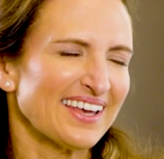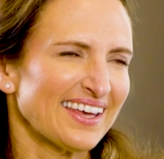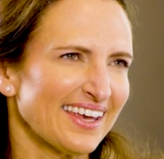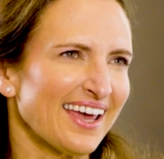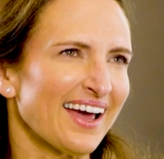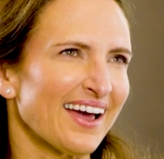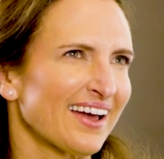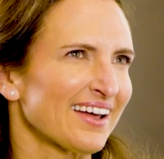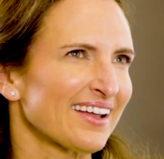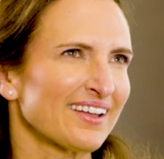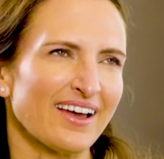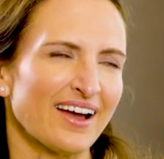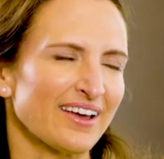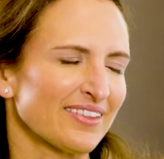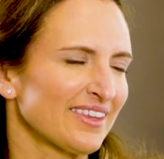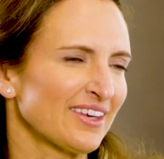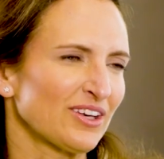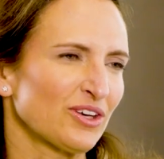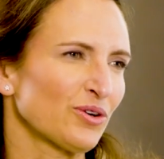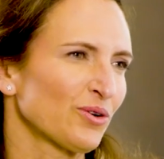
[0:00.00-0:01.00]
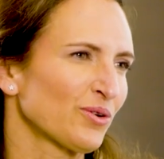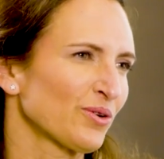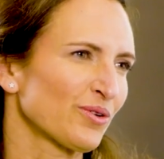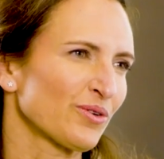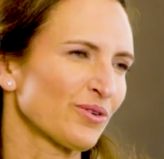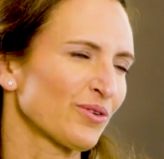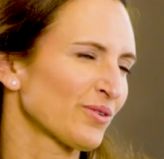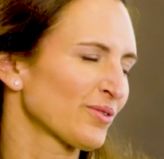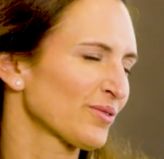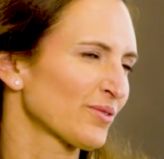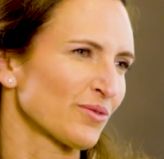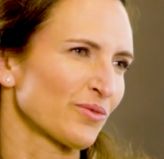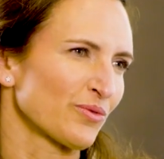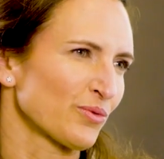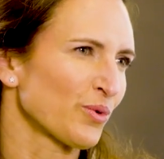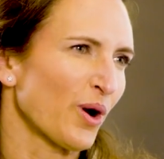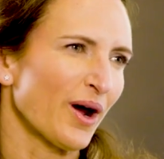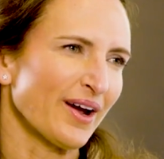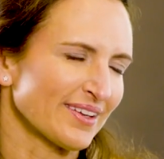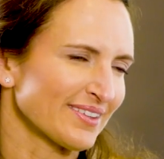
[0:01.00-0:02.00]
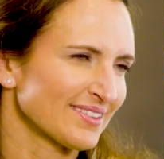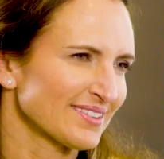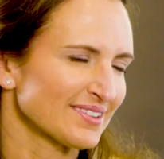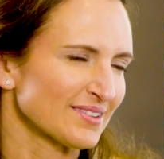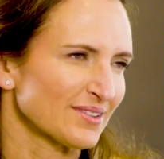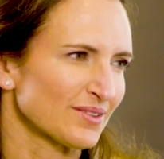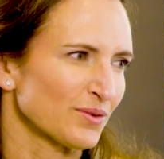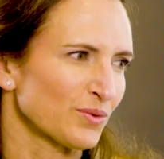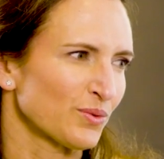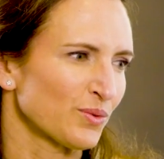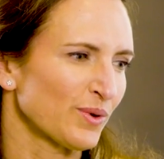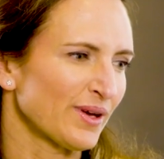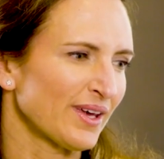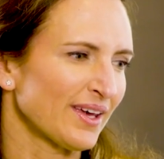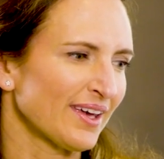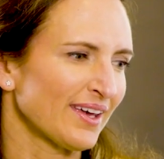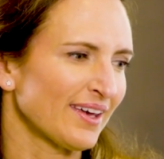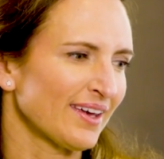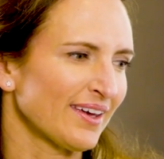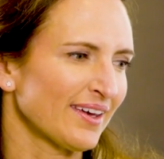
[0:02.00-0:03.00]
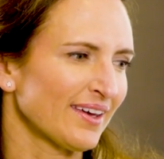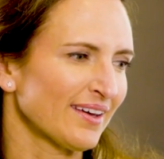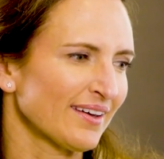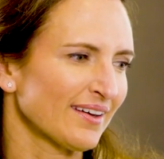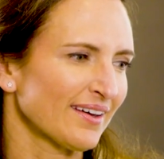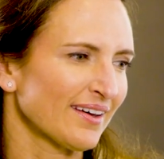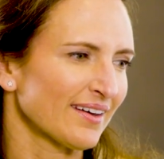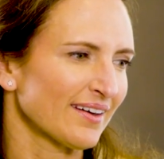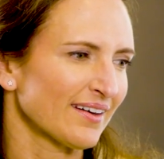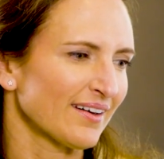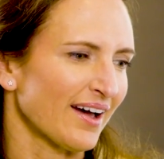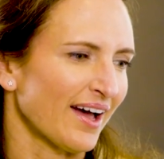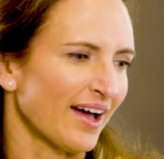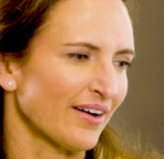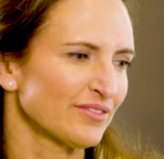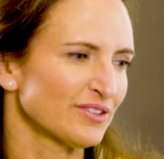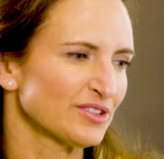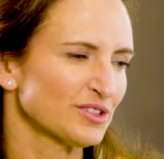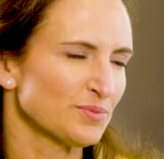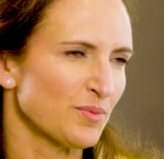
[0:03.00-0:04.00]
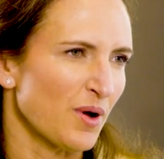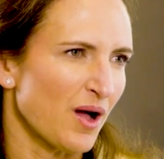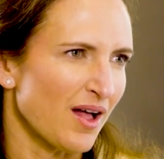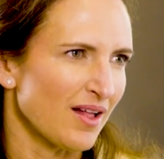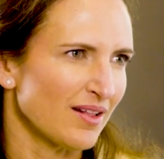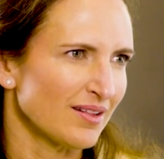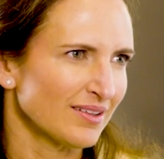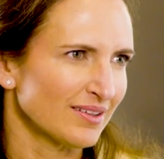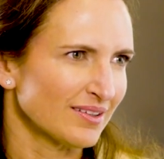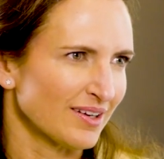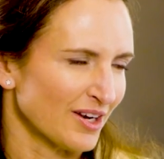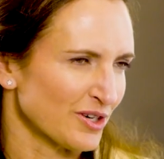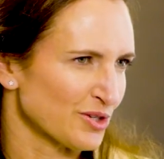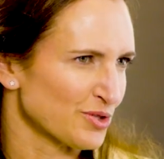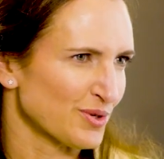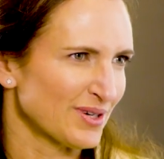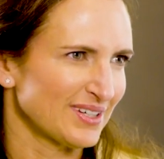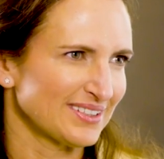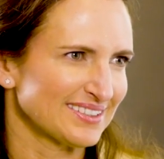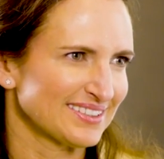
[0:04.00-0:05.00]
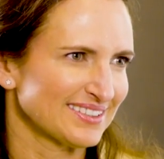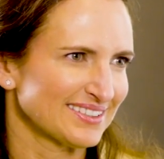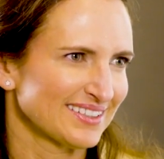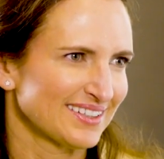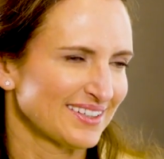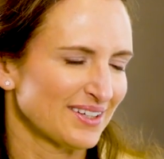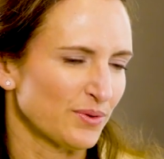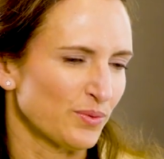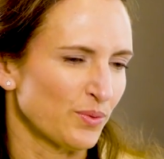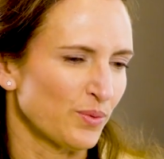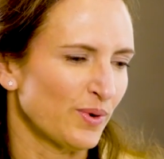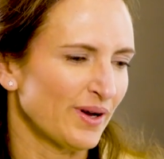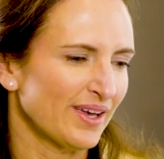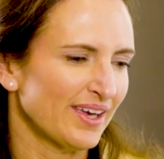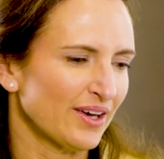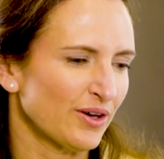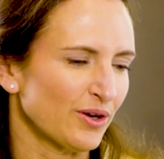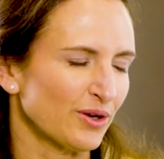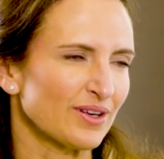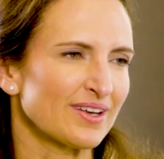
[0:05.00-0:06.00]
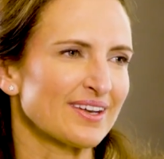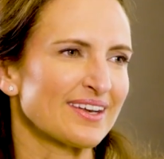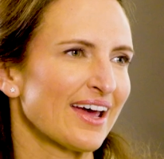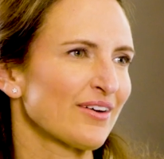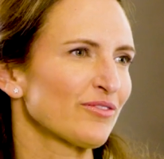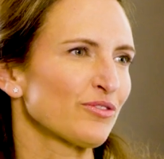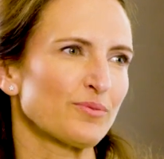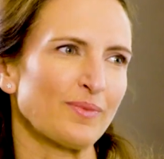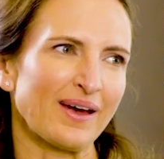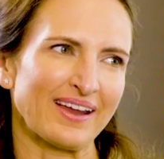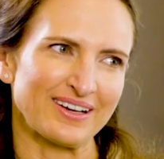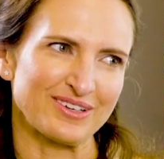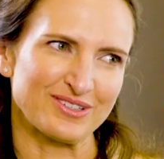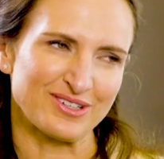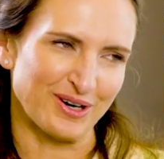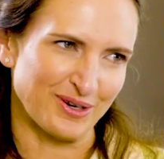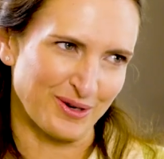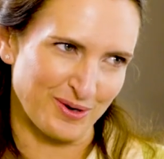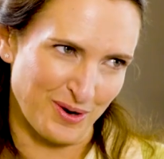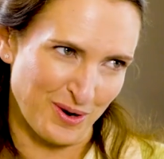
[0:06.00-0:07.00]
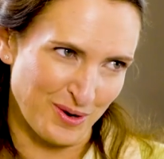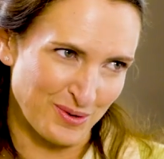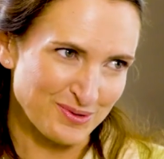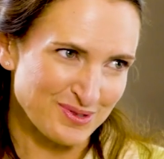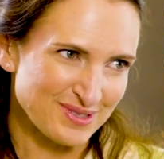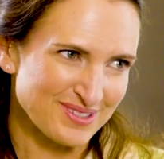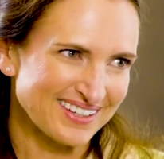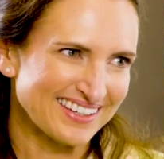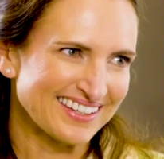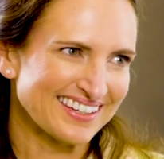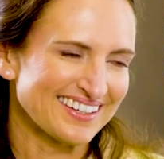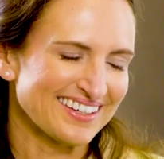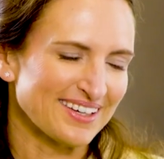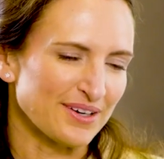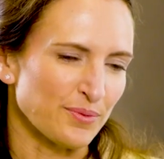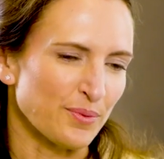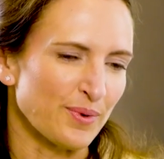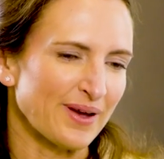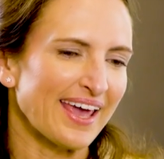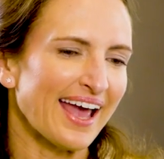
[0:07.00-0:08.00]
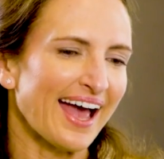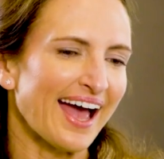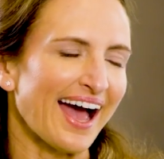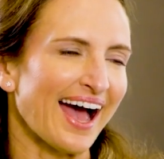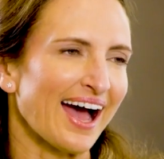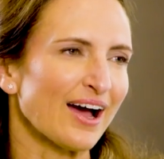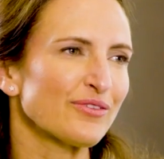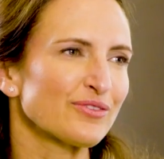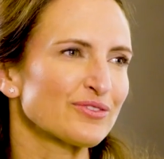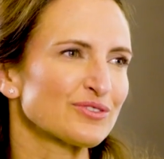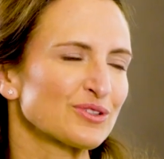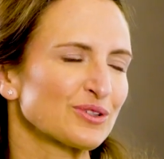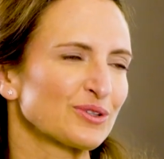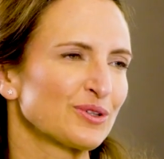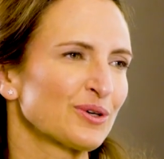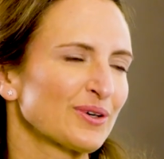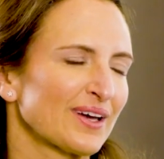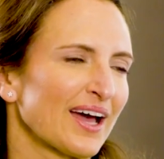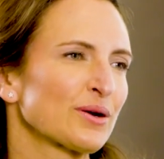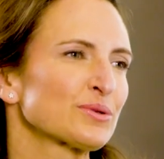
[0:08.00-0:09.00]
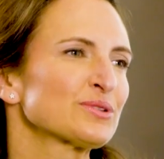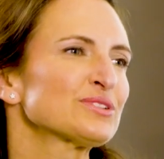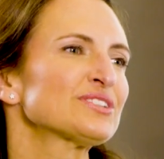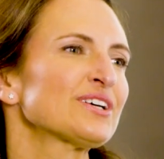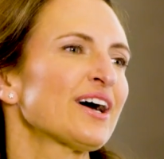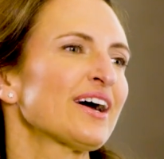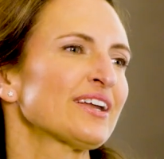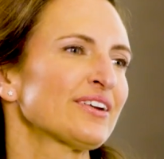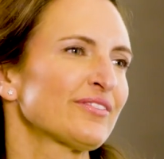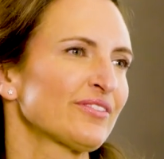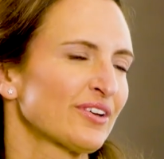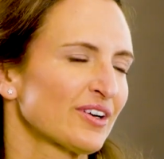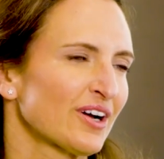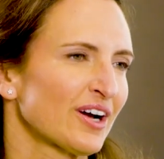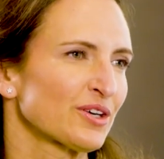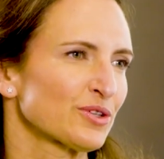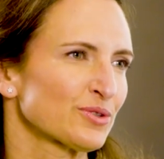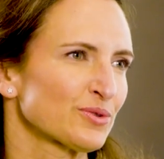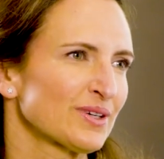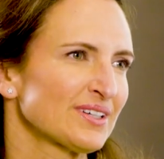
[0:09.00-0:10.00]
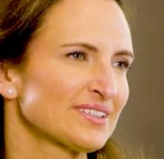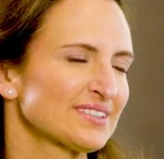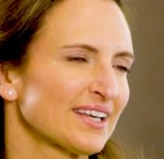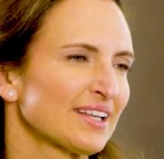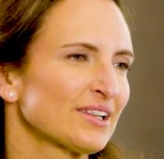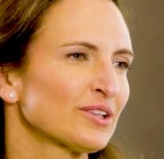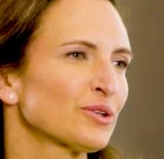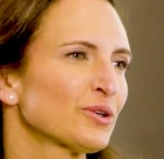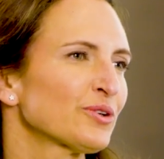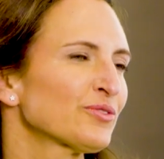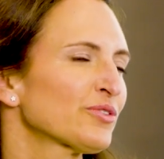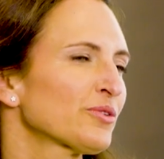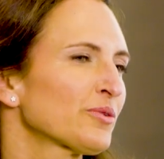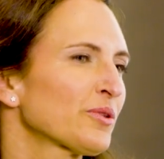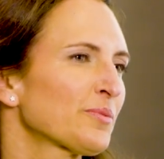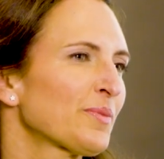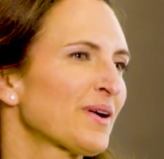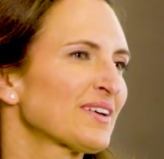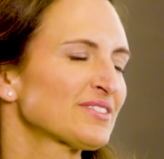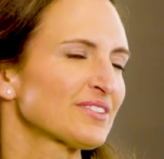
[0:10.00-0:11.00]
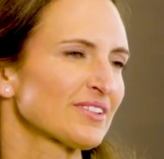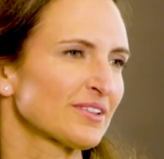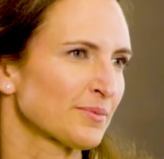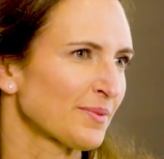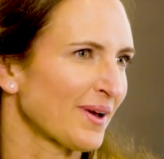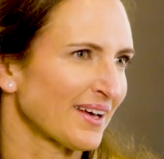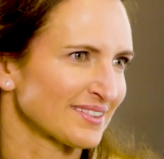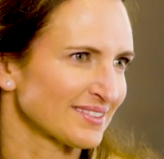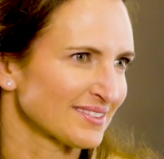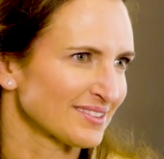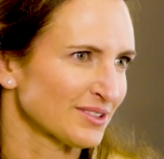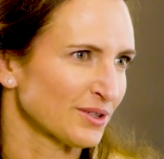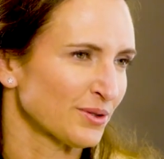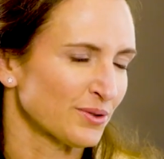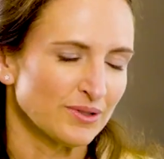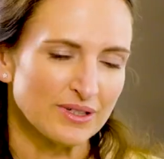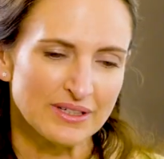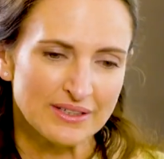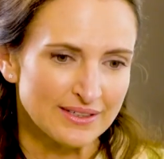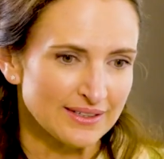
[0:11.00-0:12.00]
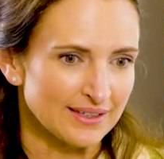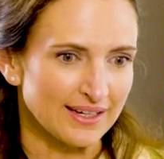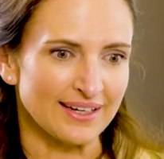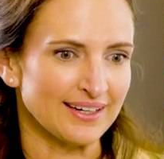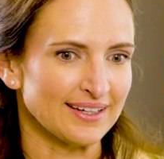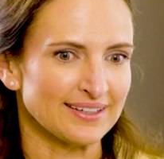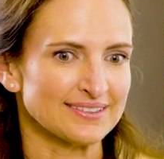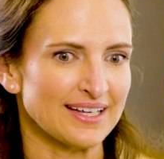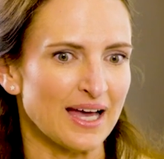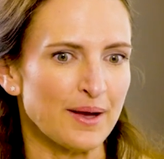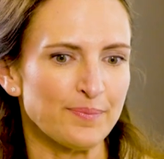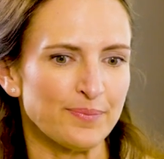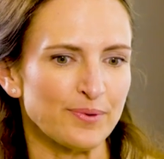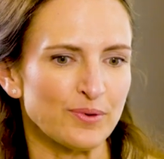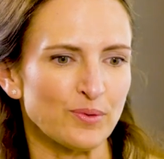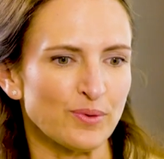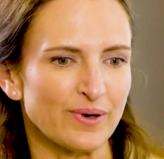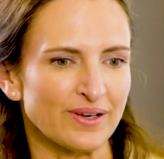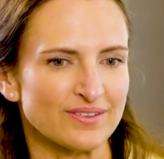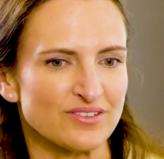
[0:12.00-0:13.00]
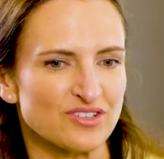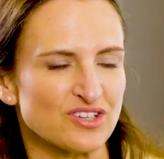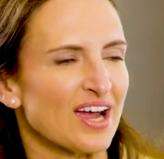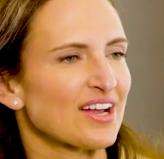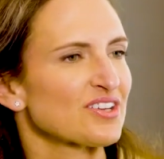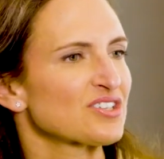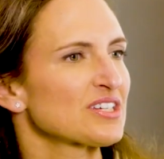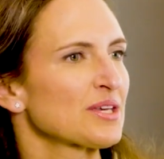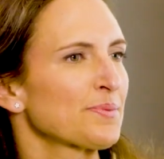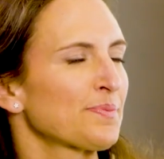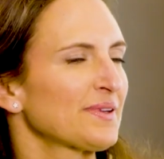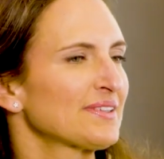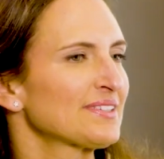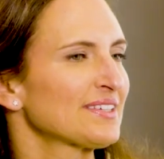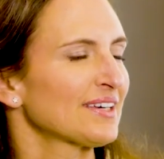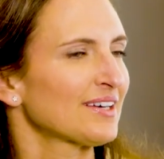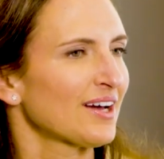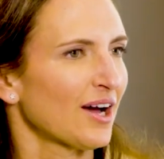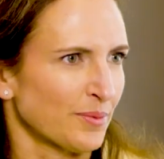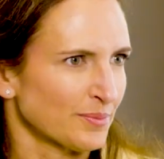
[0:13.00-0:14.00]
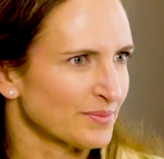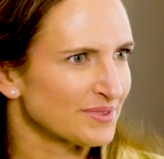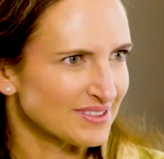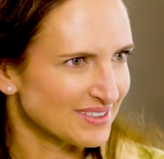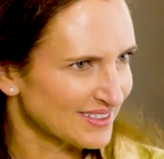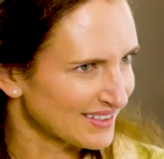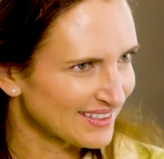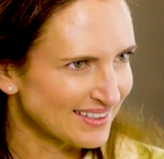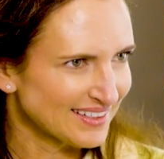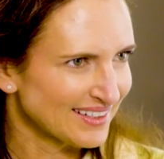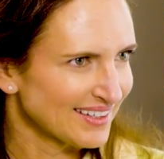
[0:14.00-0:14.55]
Yeah, I think you're right. We have small countries. We could never manage on our own. We have to look outside of the countries and learn from the best of the best. So an example, when ChatGPT comes,